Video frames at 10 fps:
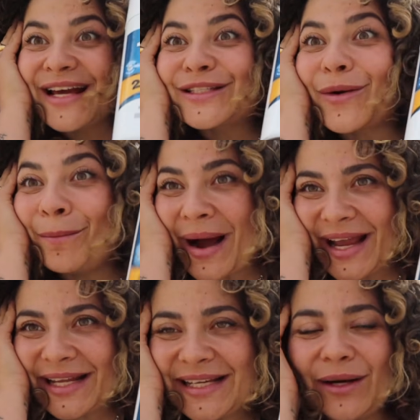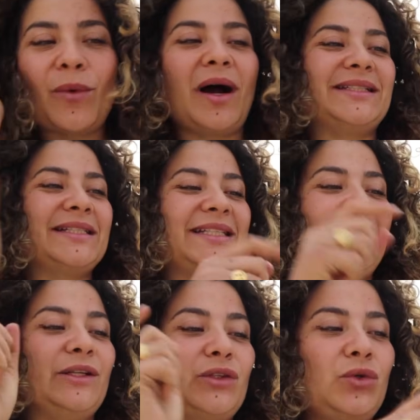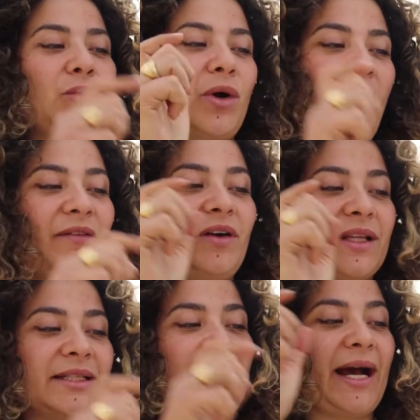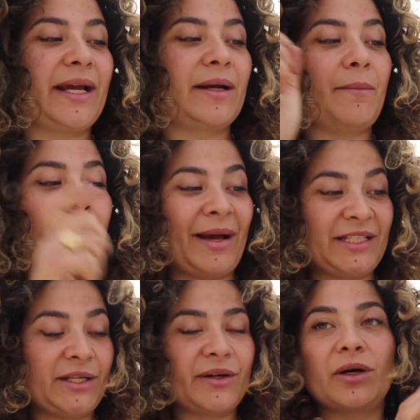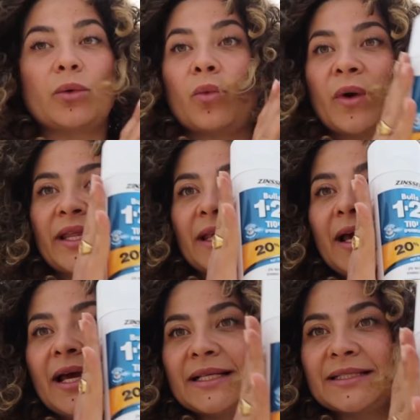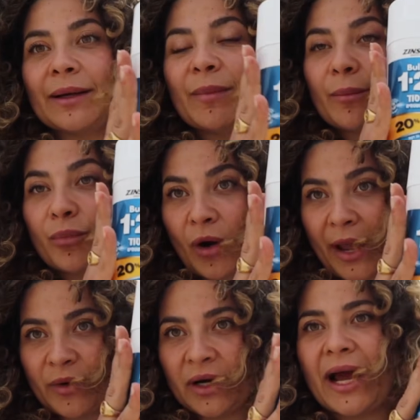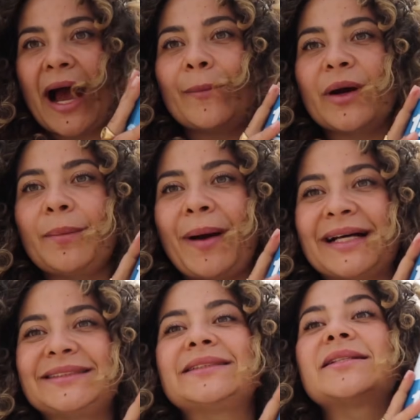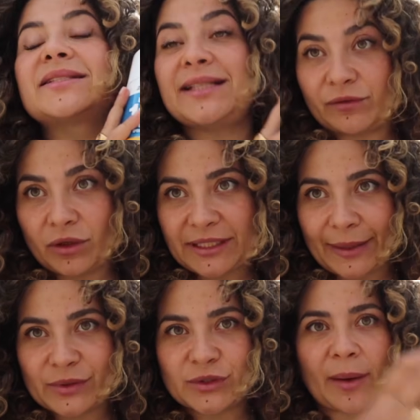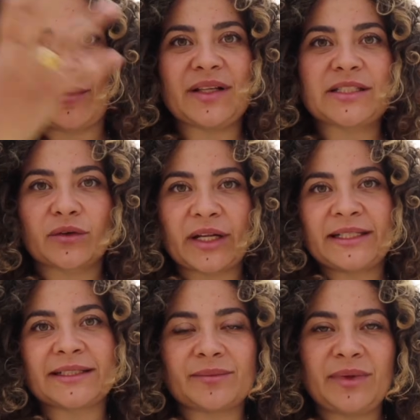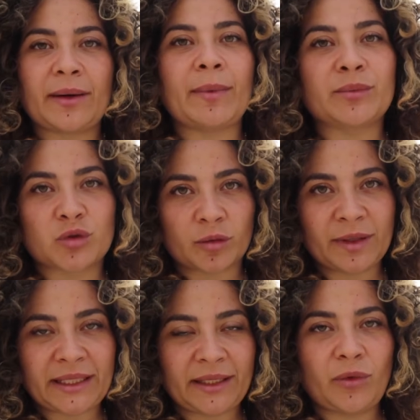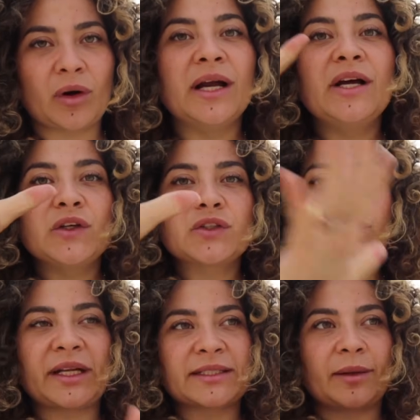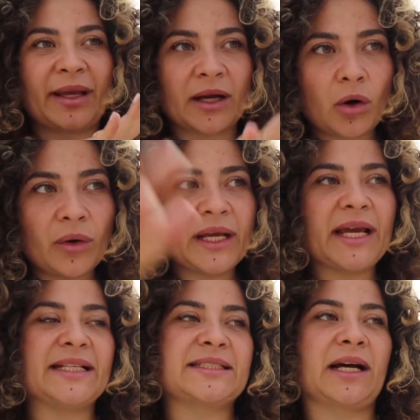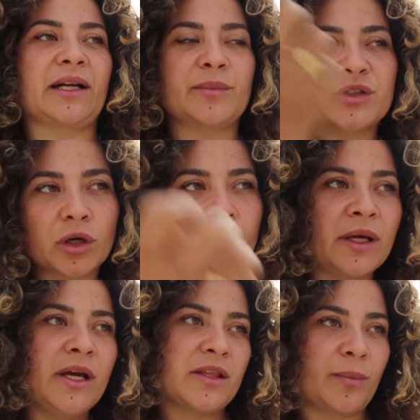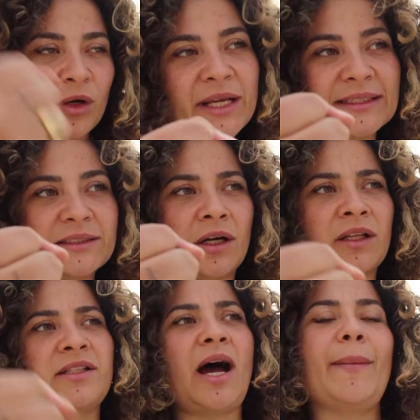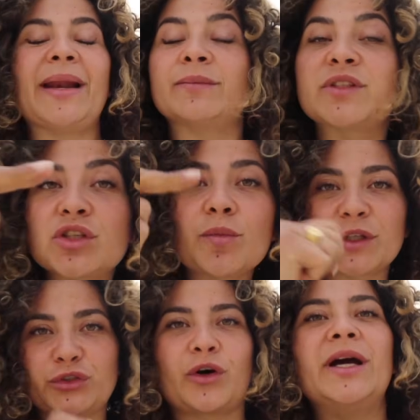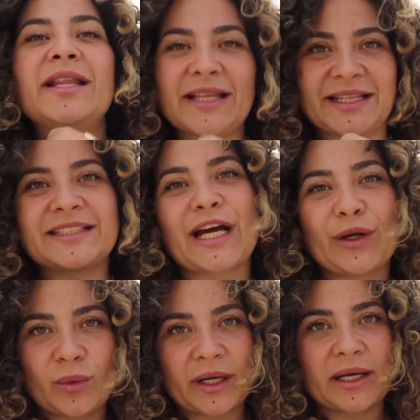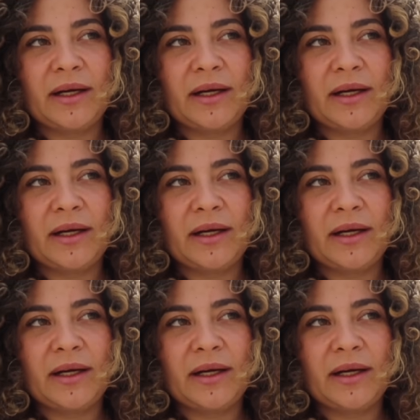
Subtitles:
So my idea was instead to cover the entire material with some primer. I'm gonna pass this several times on top of it so that it doesn't become absorbent anymore, so that it's gonna make a coating. It's not gonna absorb the polyester on the top, and I'm super sure that this is gonna work.